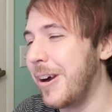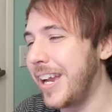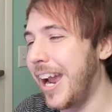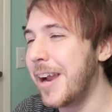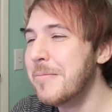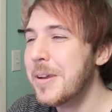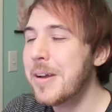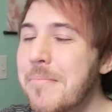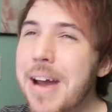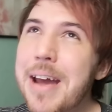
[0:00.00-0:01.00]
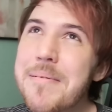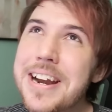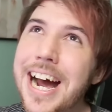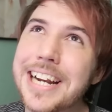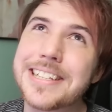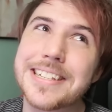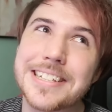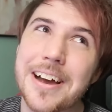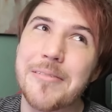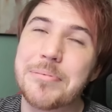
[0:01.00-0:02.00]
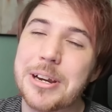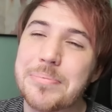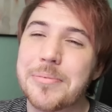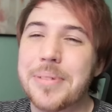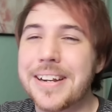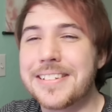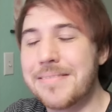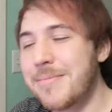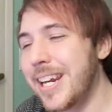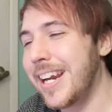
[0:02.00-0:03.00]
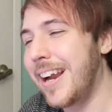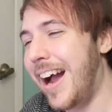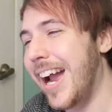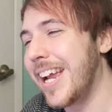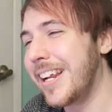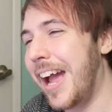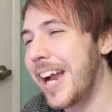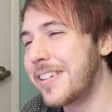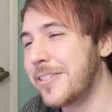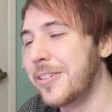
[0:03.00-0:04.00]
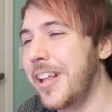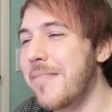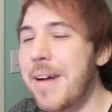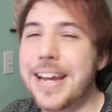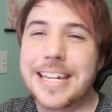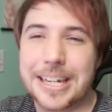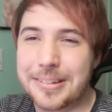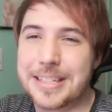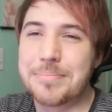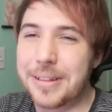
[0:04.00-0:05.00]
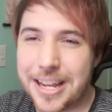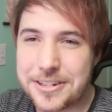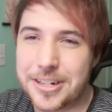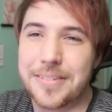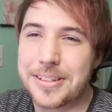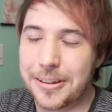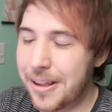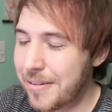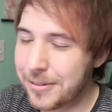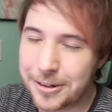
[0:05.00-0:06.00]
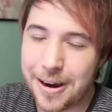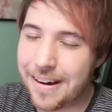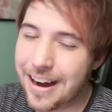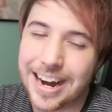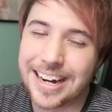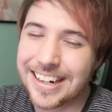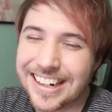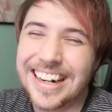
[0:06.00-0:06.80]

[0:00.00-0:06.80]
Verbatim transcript: Okay, maybe not to some people, but to me, I I do love my guilty pleasure of Telerum. All right.